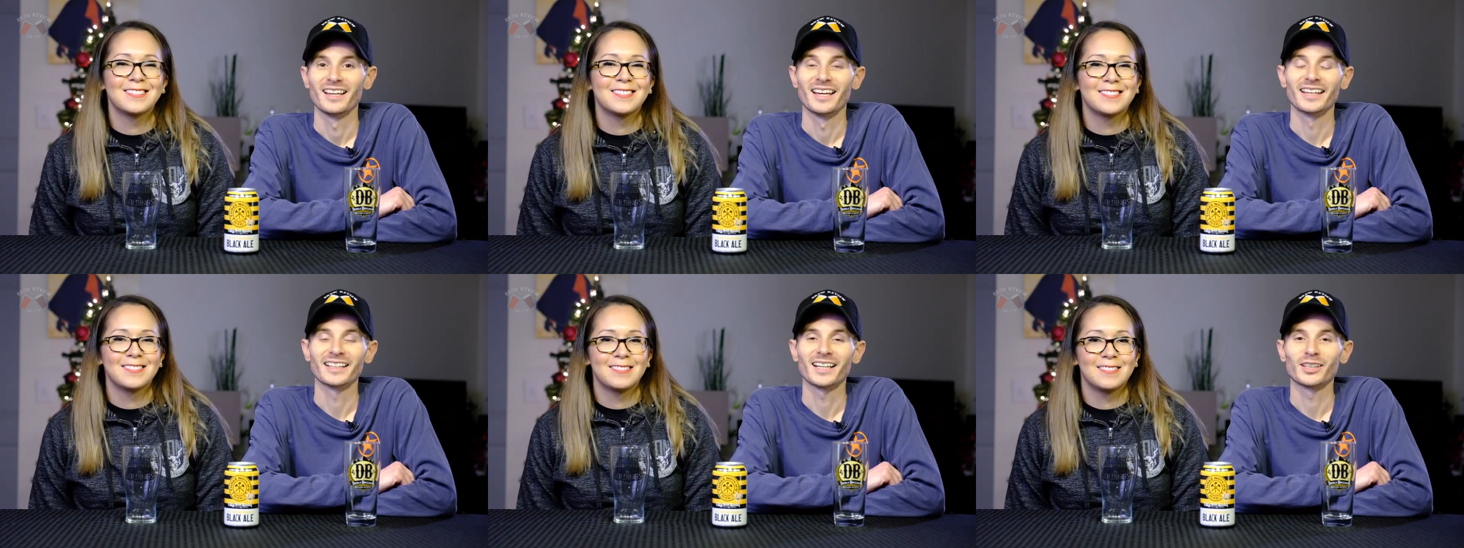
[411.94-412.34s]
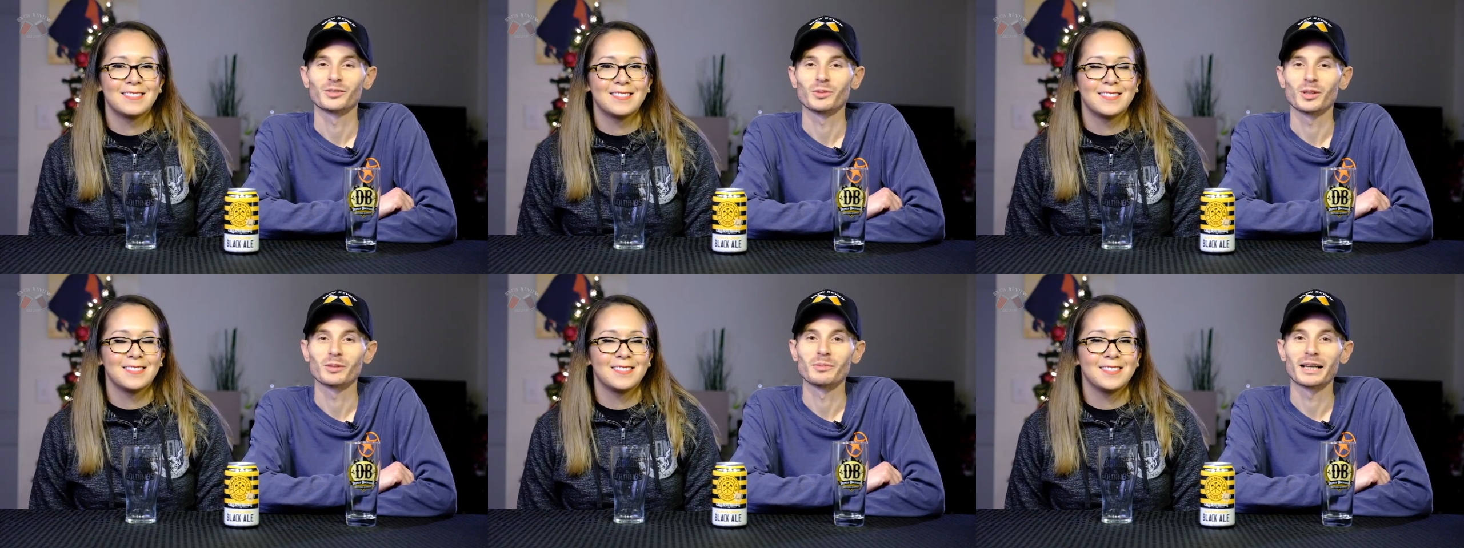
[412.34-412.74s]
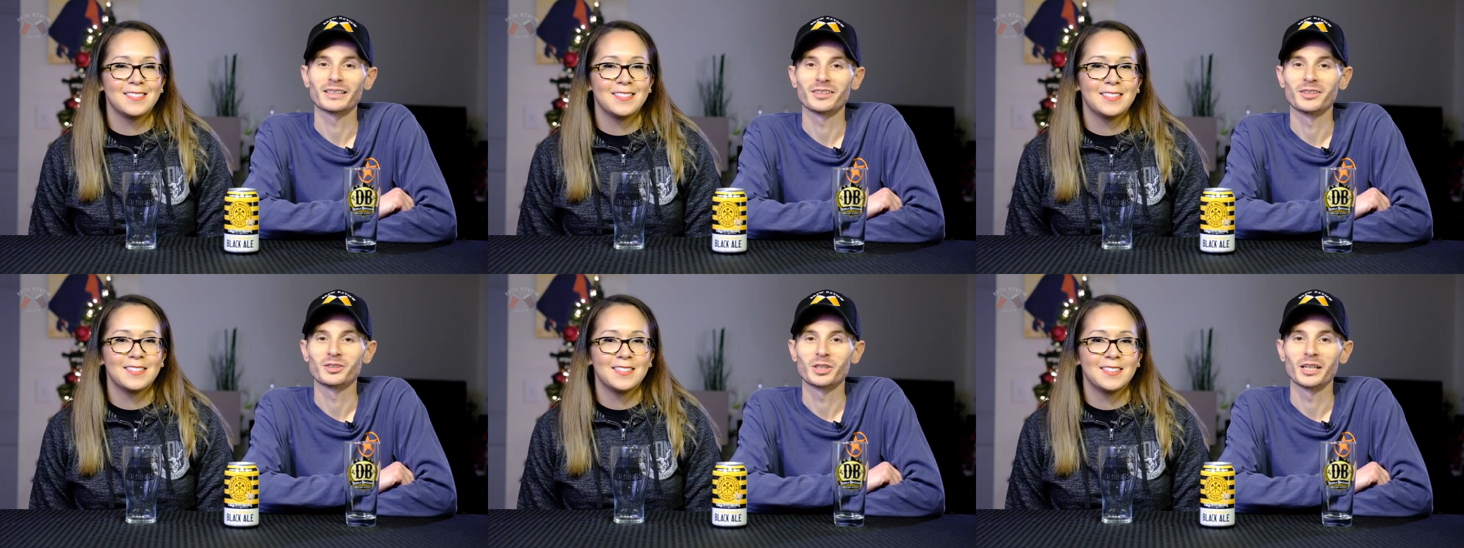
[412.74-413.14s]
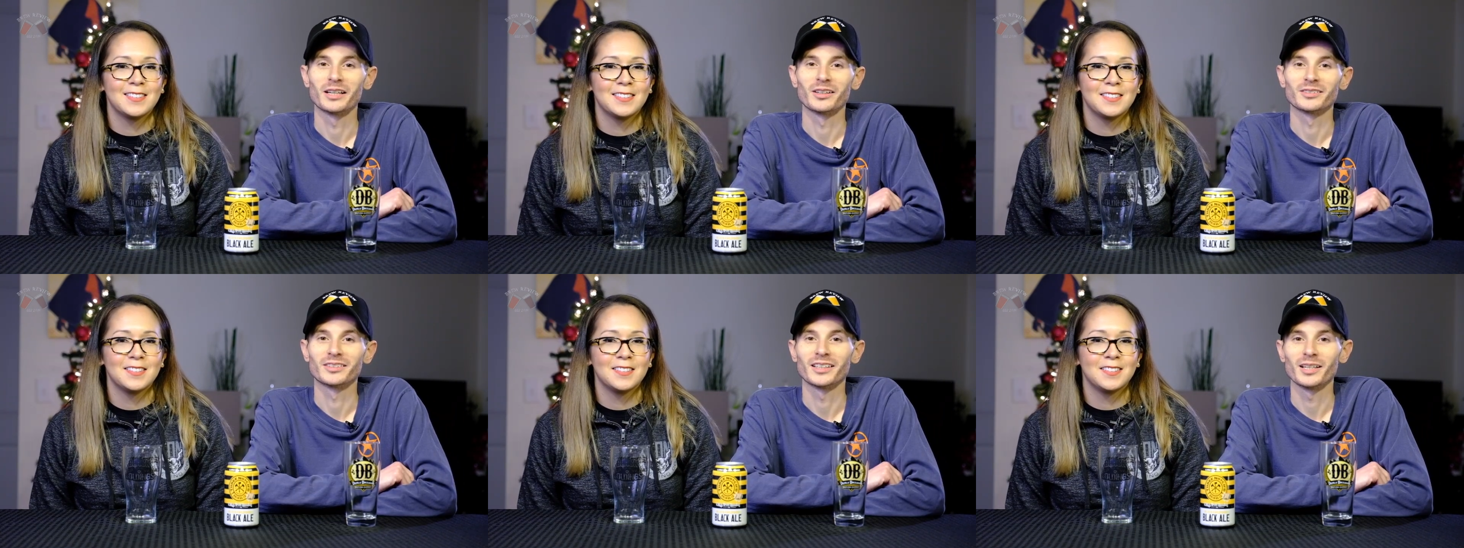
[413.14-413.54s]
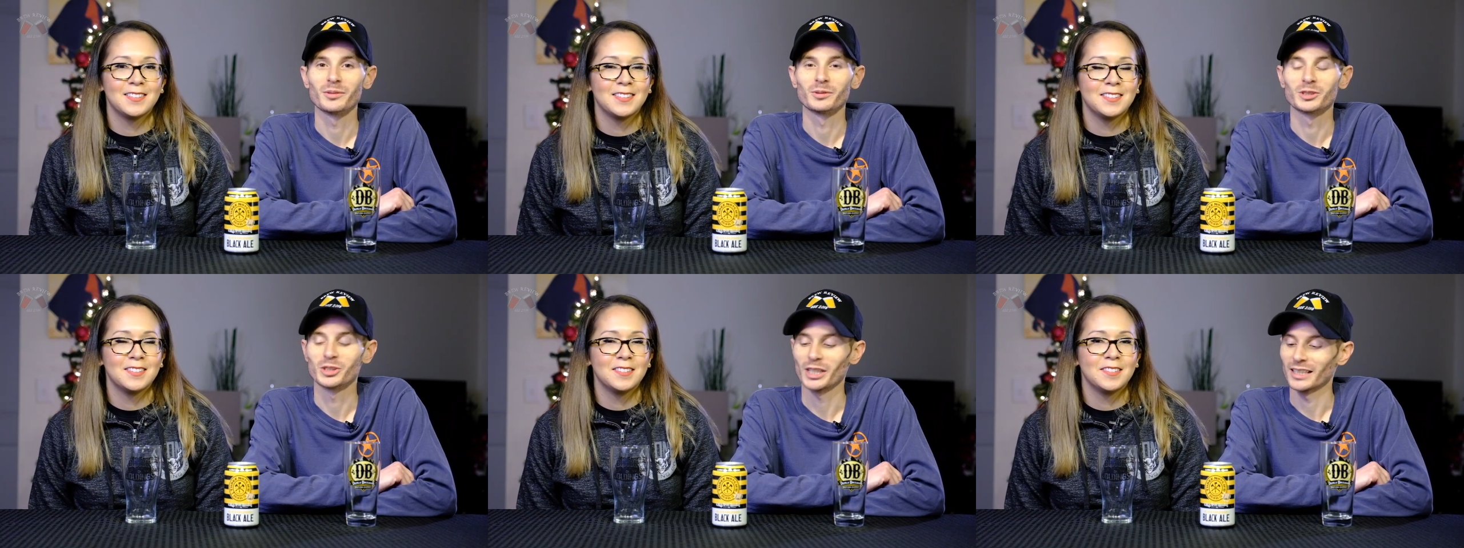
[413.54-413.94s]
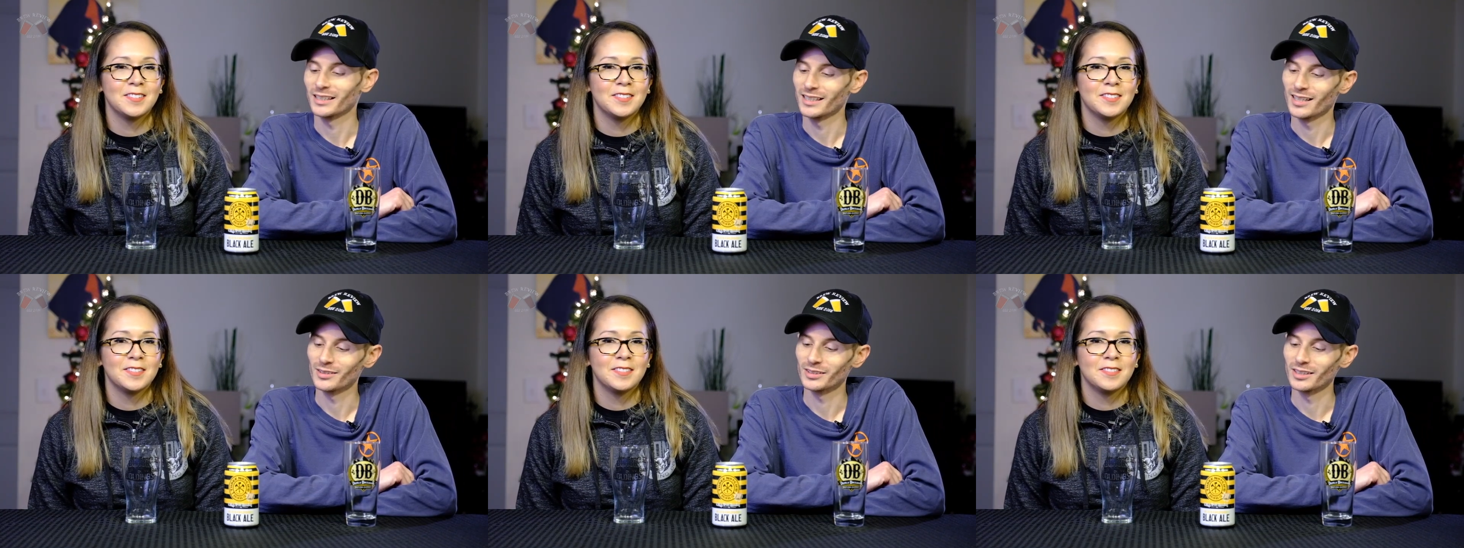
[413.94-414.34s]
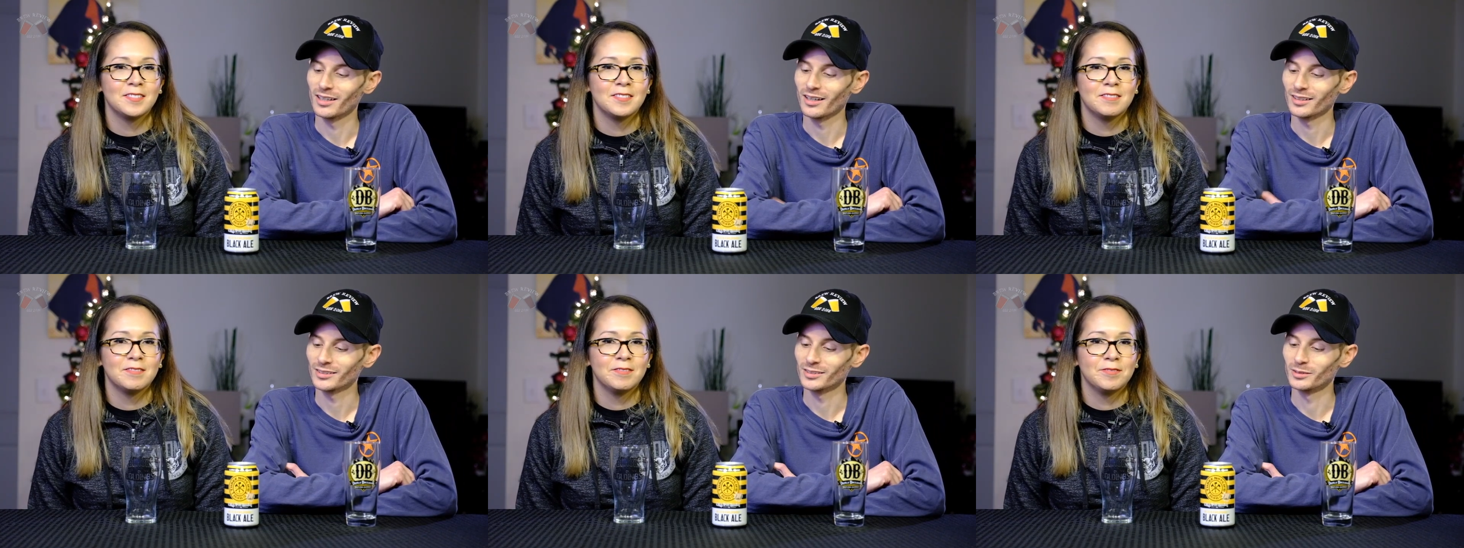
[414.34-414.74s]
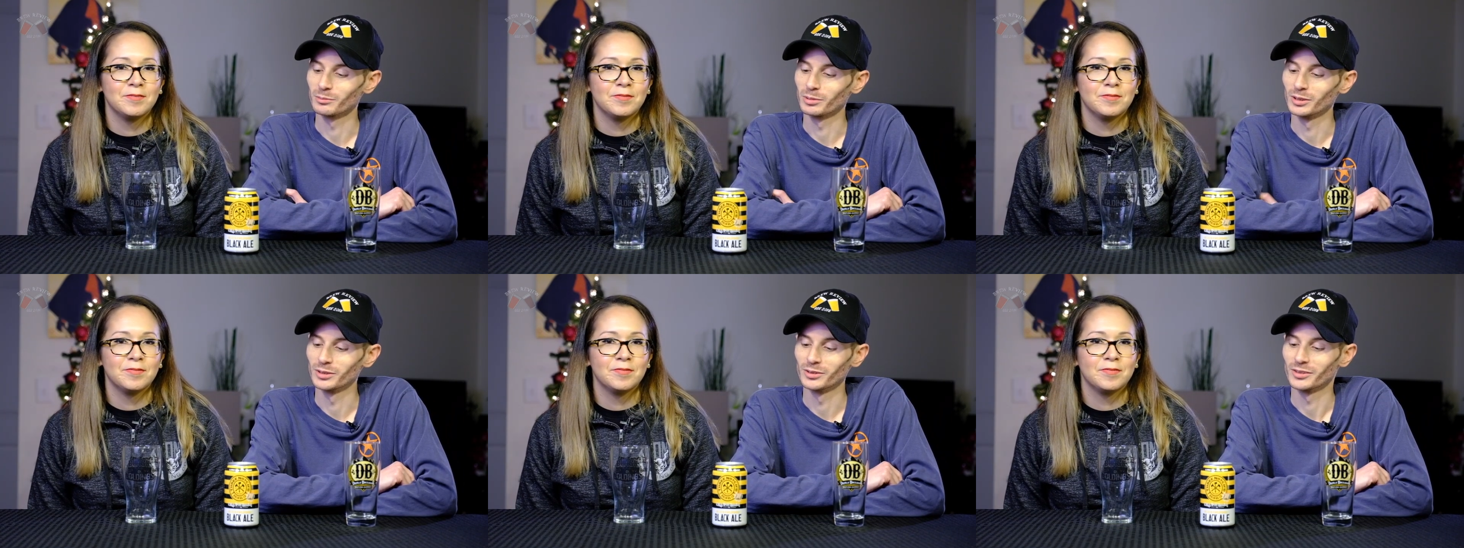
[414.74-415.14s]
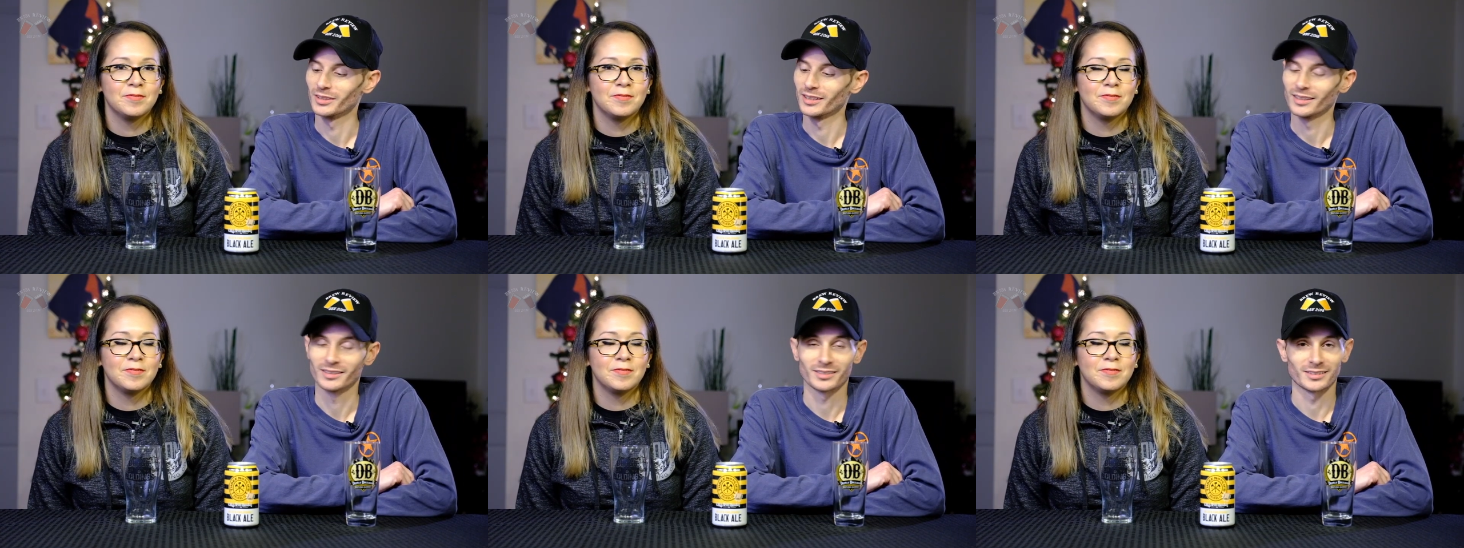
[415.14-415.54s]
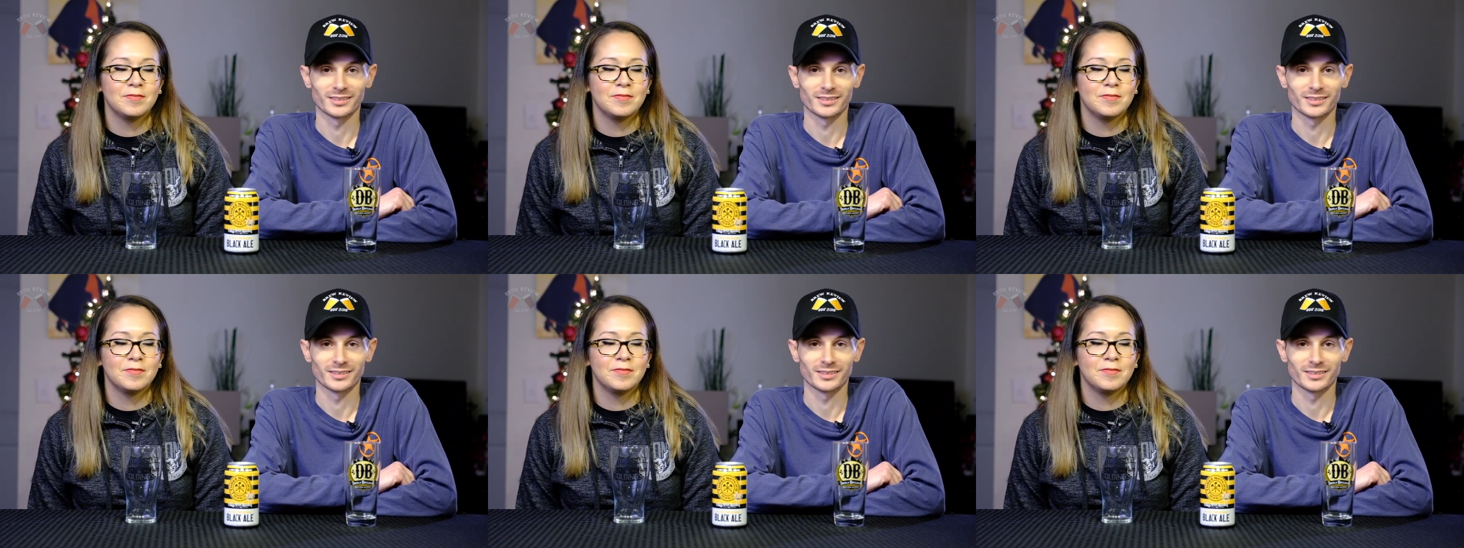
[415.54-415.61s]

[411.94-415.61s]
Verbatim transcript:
Speaker 1: Hey guys, welcome back to the channel. Today we're checking out the Oskar Blues this,